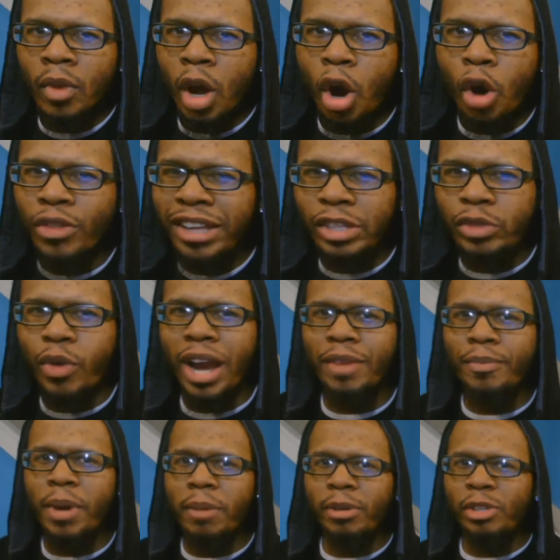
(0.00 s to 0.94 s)
Oh, that's
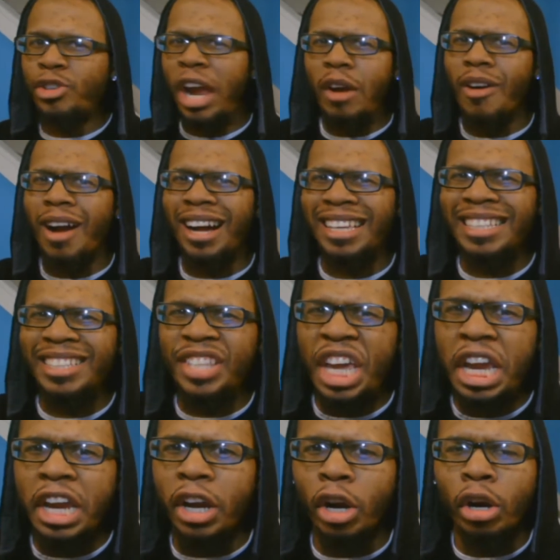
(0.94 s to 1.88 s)
right, baby. J-Rocc is
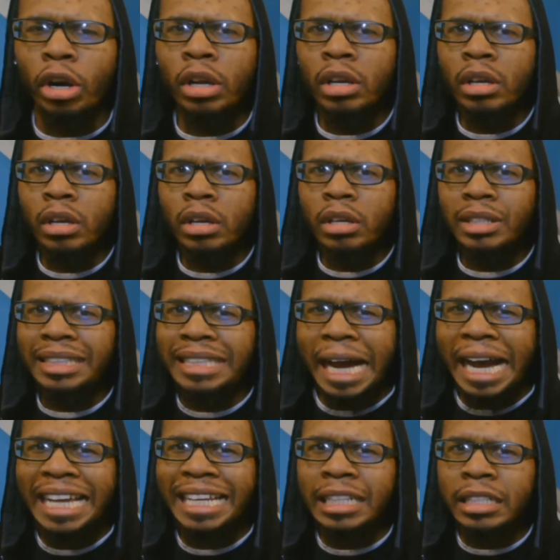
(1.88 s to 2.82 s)
here.
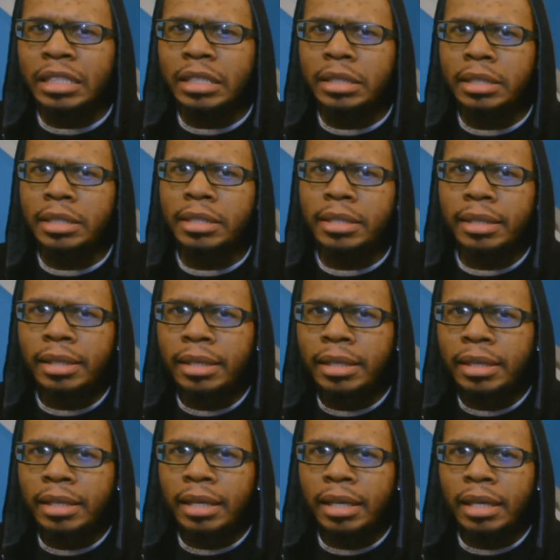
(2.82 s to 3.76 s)
Titans,
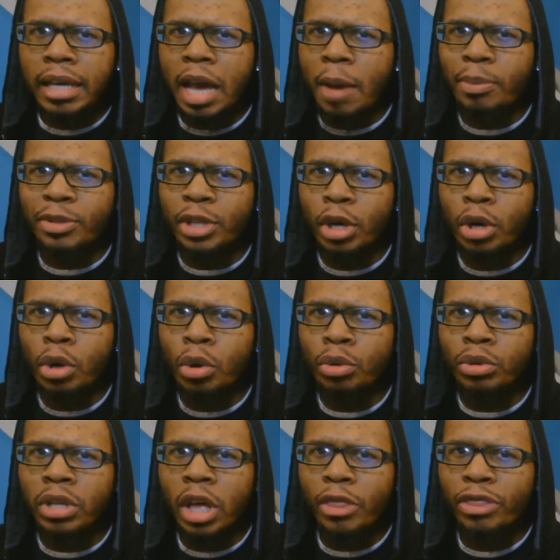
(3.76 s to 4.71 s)

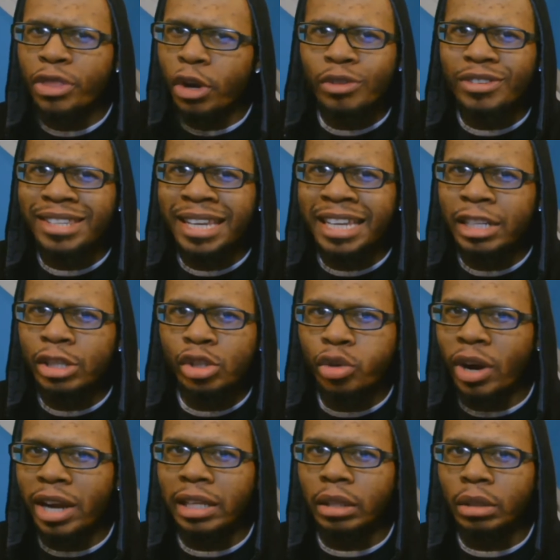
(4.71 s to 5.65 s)
episode 13
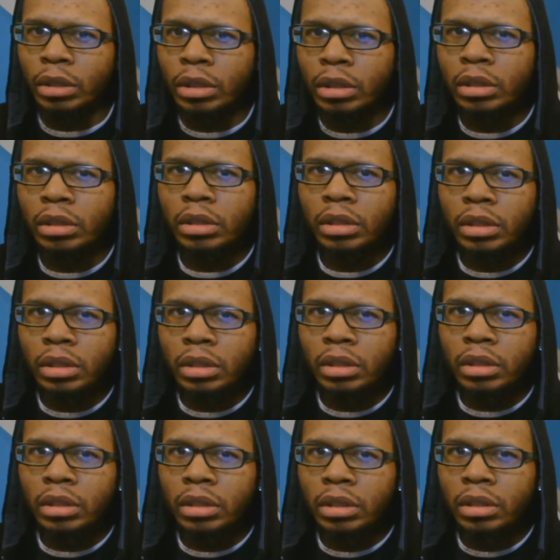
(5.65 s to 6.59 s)
trailer.
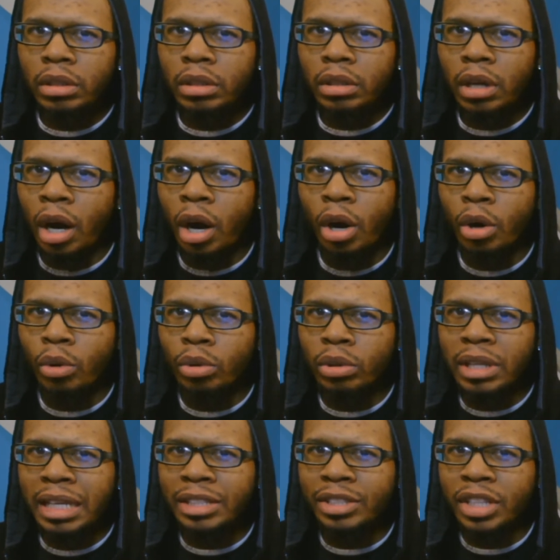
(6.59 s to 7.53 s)
Oh,
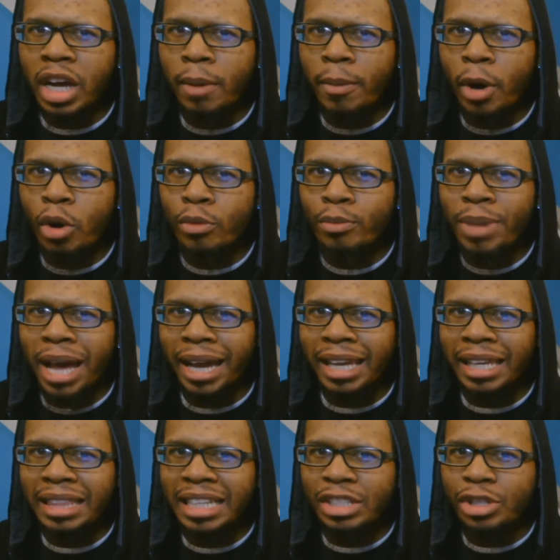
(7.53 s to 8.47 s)
let's come on
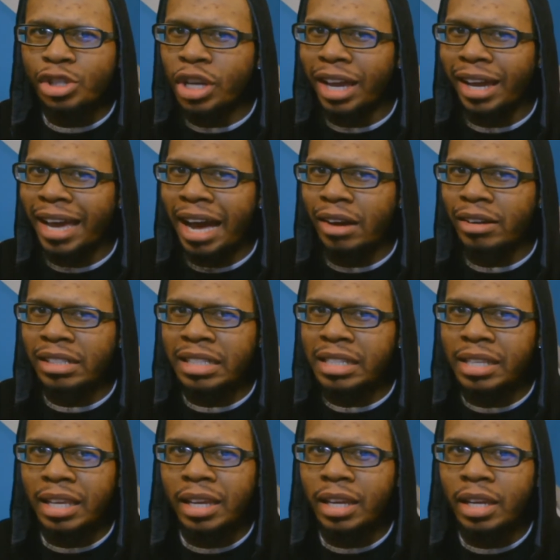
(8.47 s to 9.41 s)
back and let's check out and
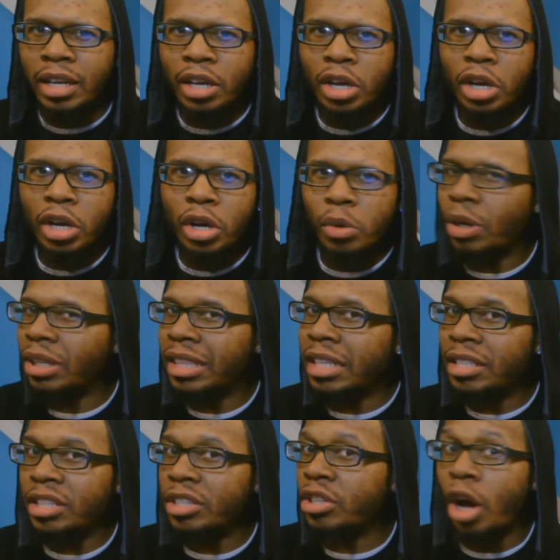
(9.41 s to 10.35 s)
see what
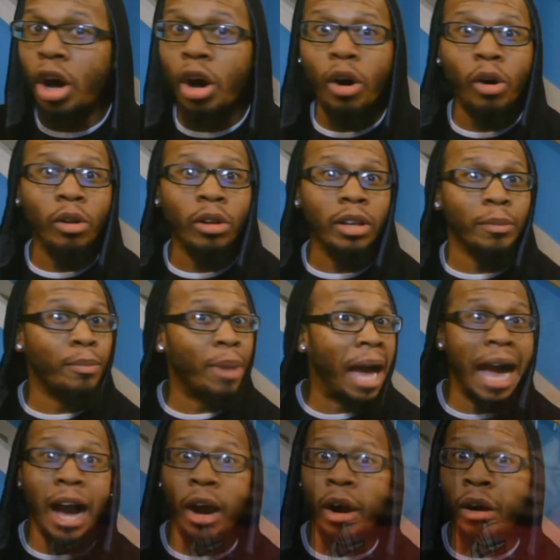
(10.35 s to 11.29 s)
this is all
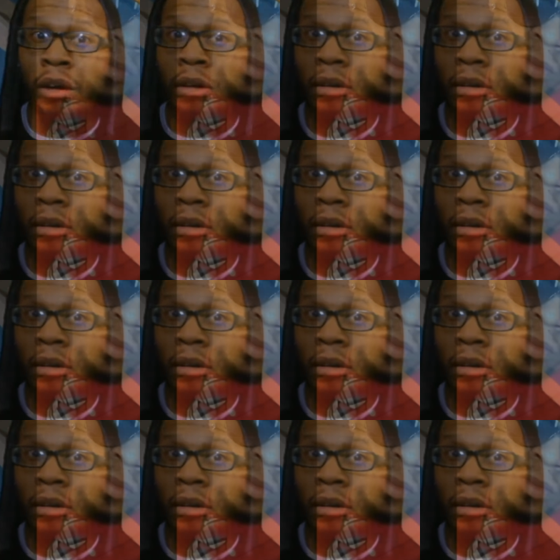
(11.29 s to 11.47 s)
about.